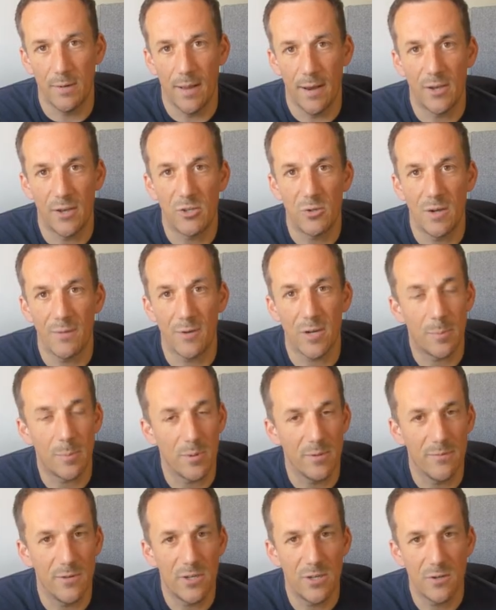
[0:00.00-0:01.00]
And I do have a couple
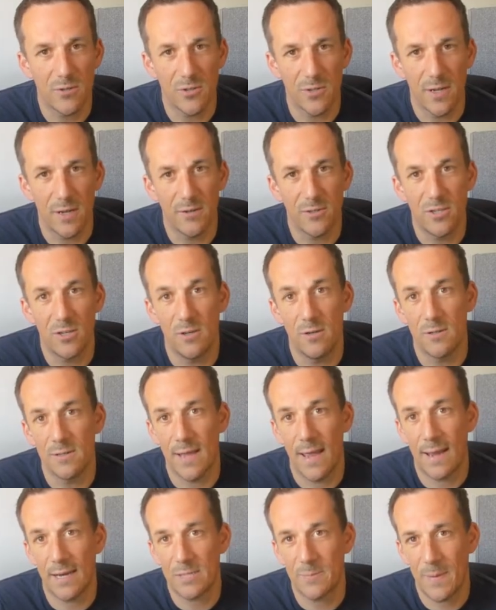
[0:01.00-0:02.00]
of videos on how to use
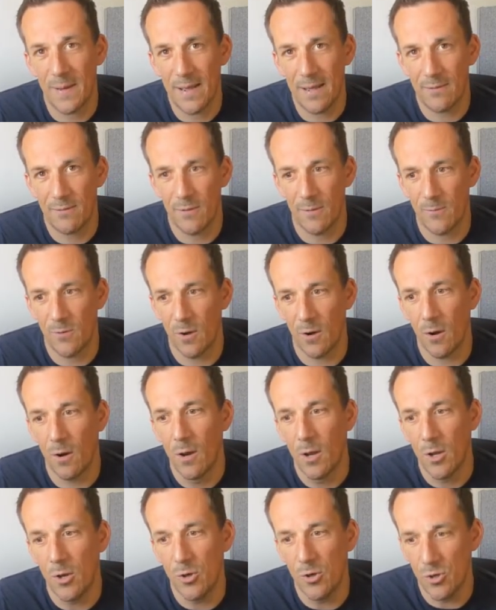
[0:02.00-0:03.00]
XPath if you're
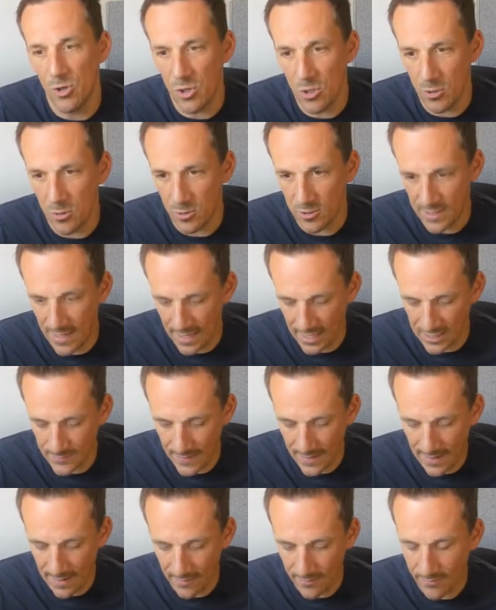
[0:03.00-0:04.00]
new to
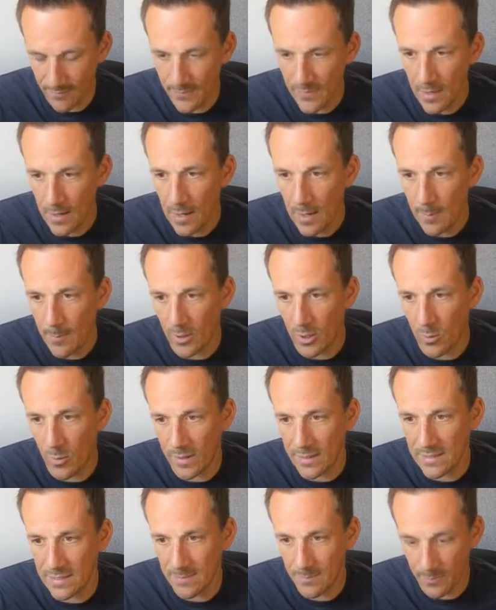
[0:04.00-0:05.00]
XPath, but
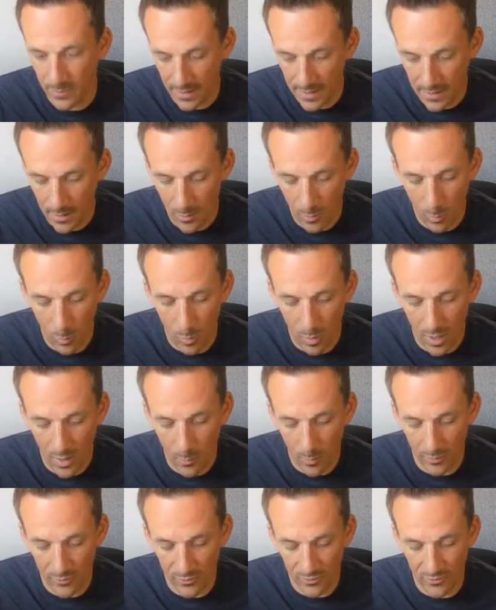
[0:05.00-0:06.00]
quite simply what I
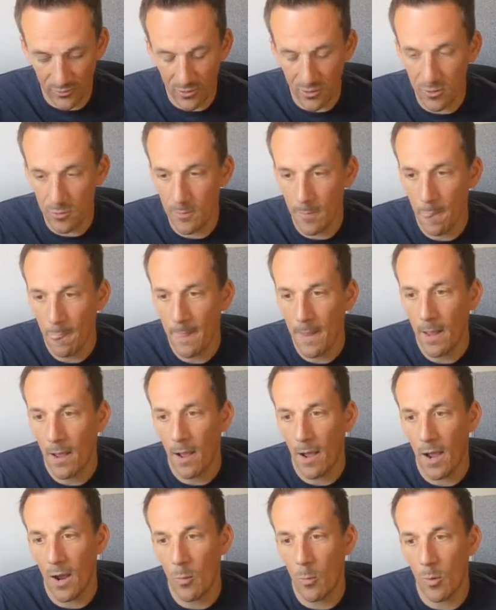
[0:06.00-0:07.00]
want to do,
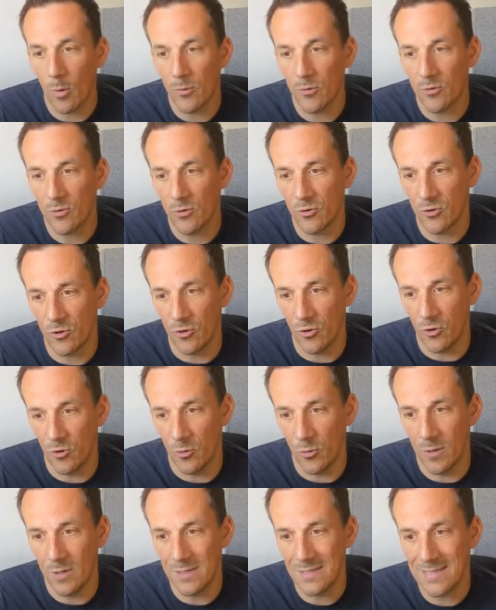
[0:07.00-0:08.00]
I want
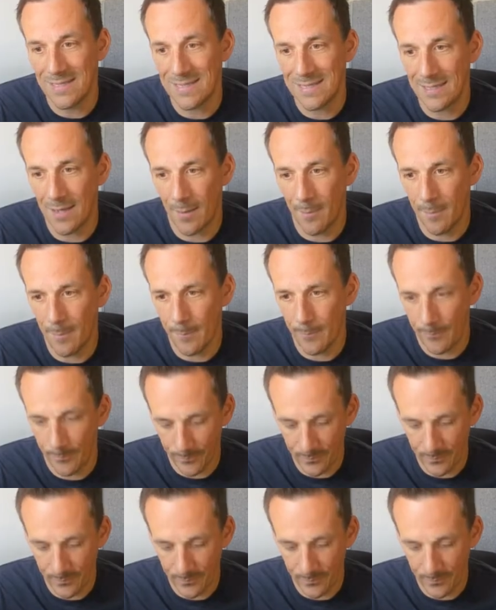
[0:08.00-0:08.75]
to sum,